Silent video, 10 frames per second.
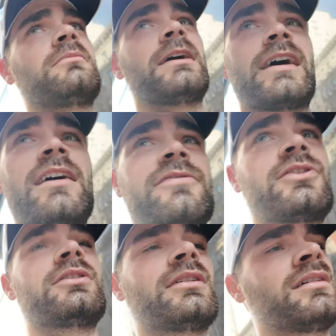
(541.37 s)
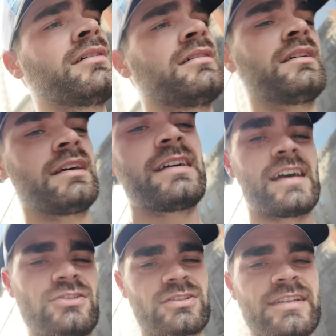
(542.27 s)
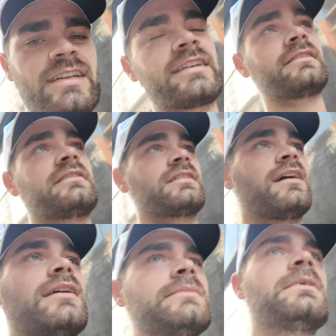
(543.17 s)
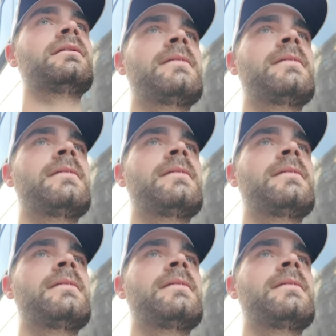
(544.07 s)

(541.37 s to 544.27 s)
on my effort and just getting in the time.